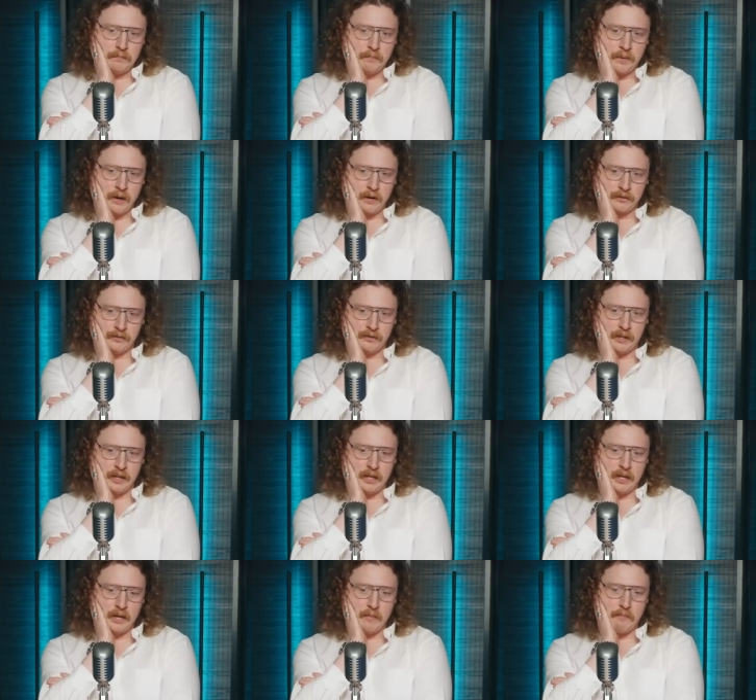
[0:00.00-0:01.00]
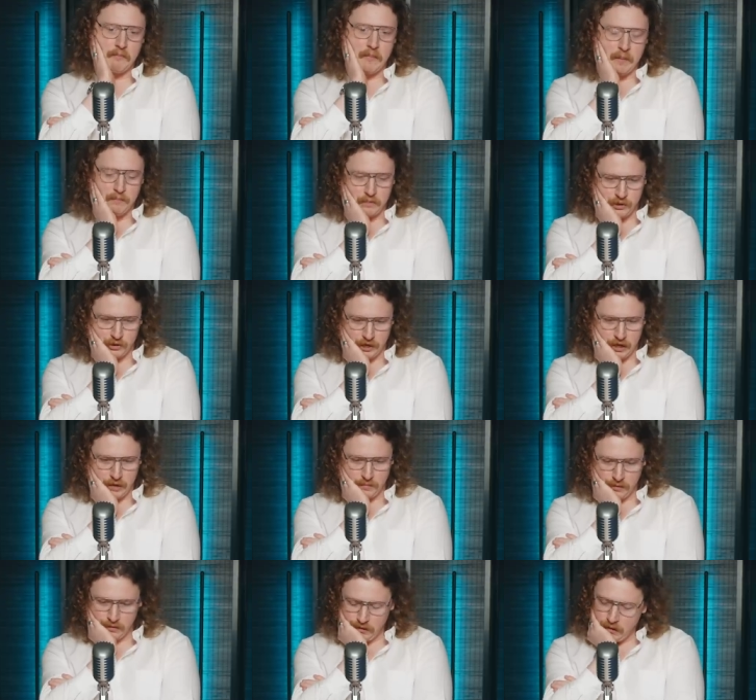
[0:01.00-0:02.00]
party
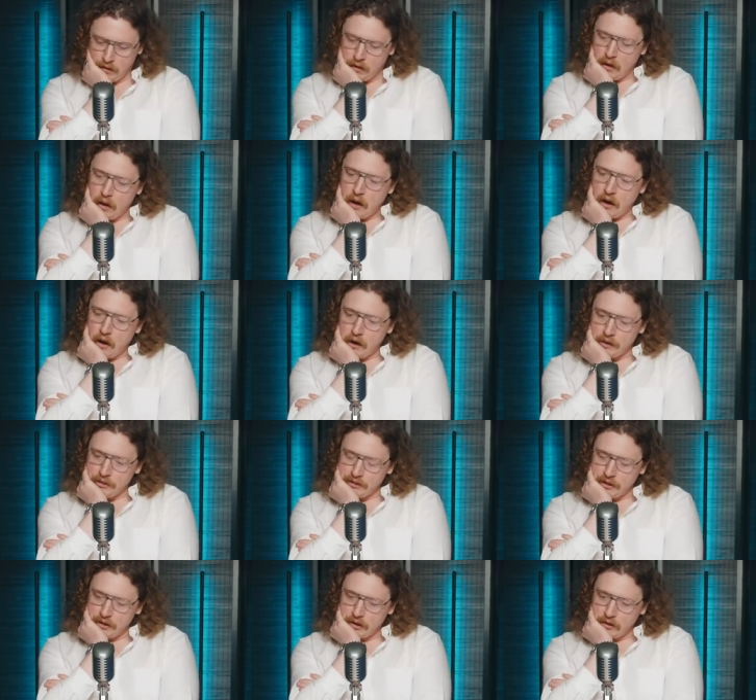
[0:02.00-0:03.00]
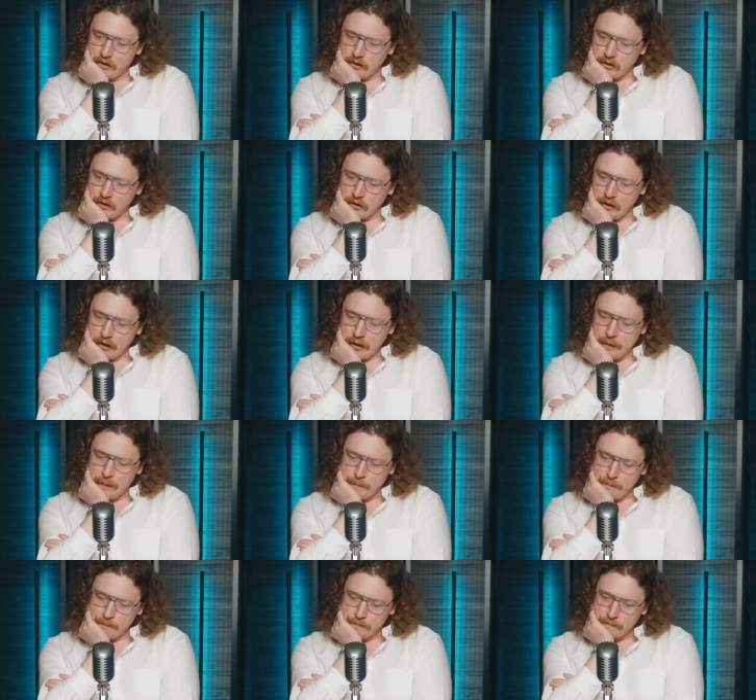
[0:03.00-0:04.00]
membership, I think
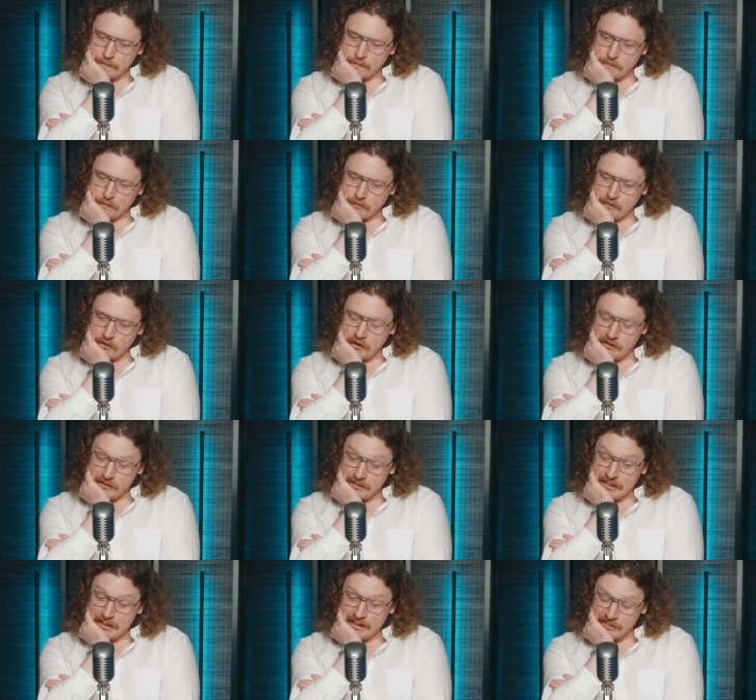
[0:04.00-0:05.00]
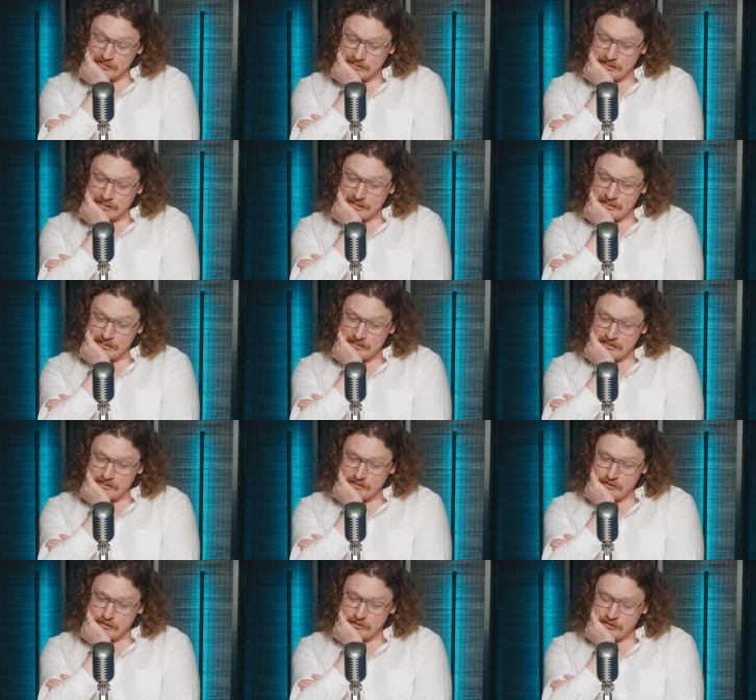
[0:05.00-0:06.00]
um, I think actually
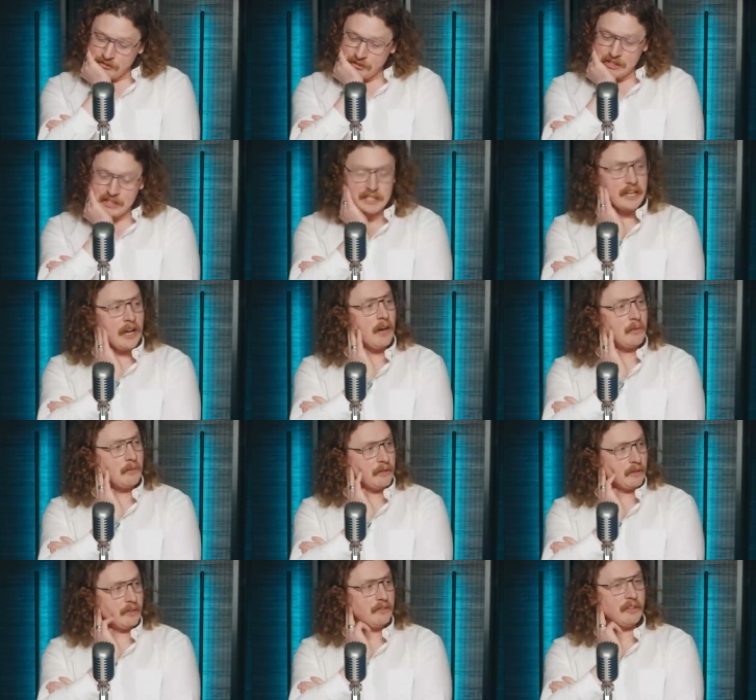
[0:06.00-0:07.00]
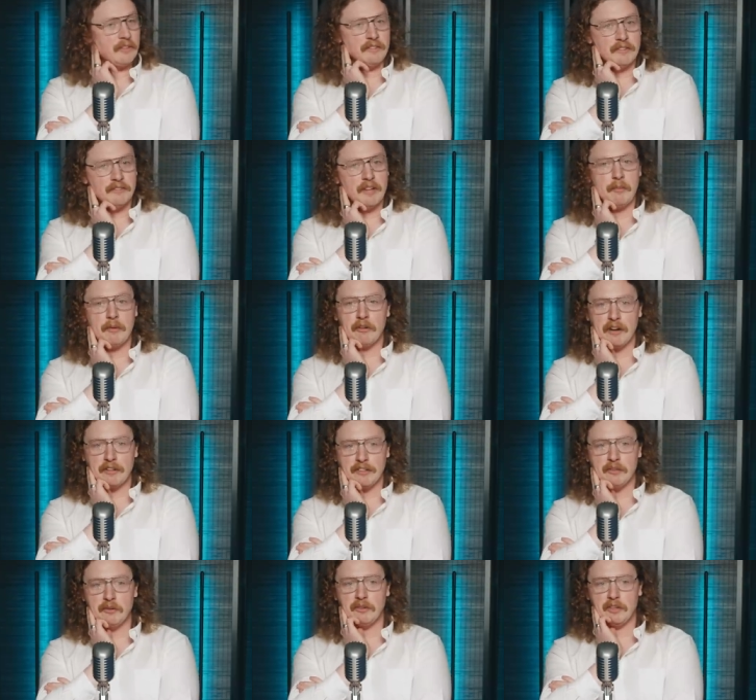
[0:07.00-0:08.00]
the CDO, the Conservative
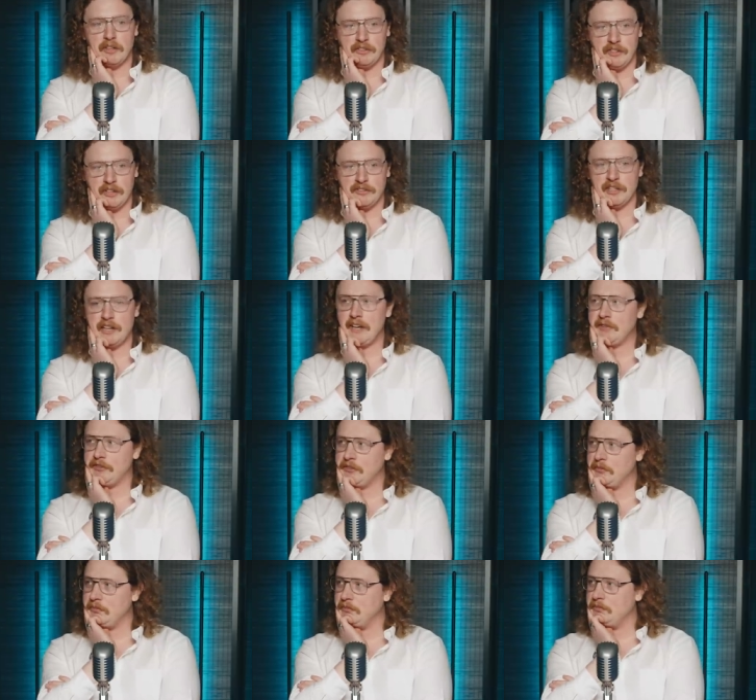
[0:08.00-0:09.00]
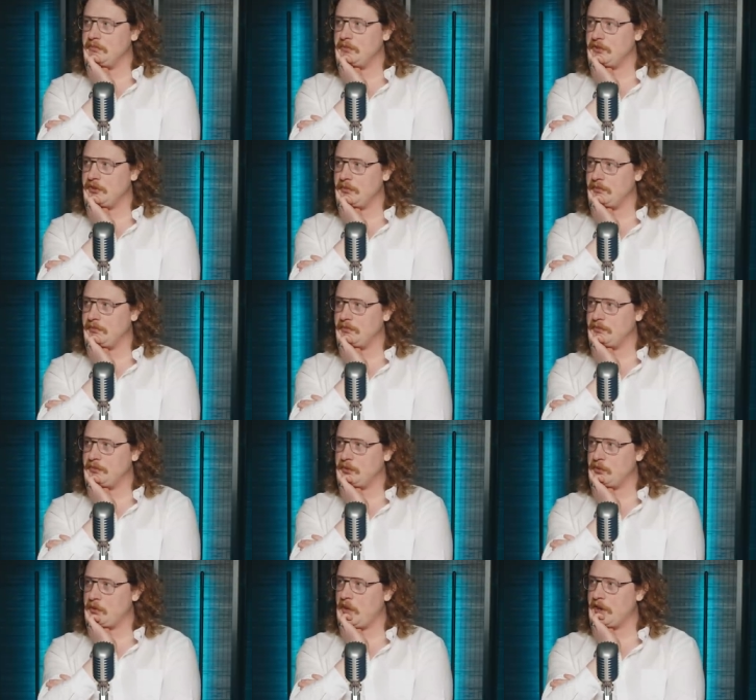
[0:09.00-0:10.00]
Democratic Organisation, have some some
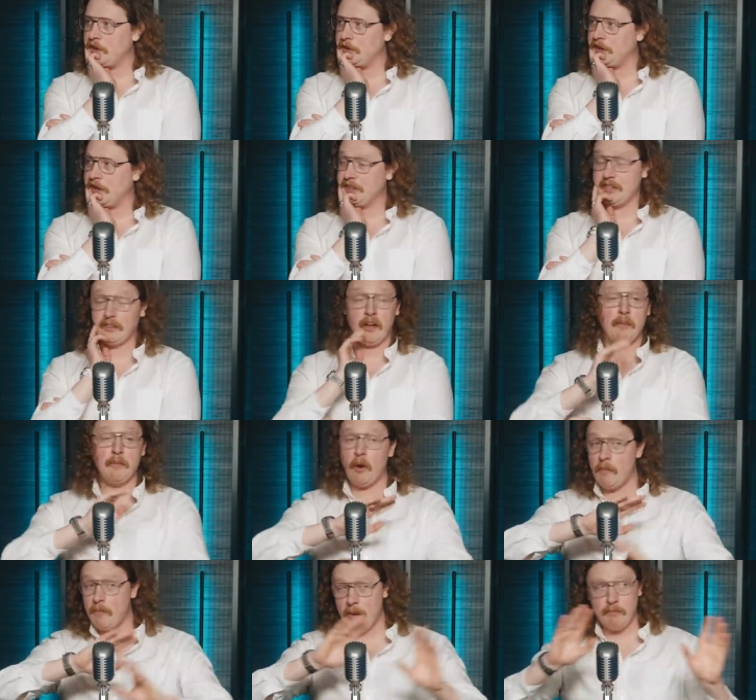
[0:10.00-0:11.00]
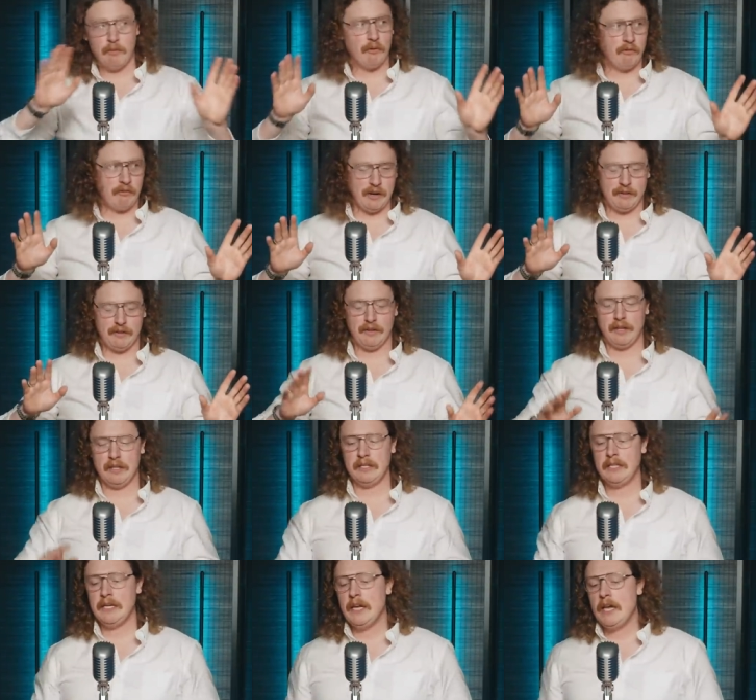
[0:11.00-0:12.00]
some quite good ideas. I'm not a member or anything,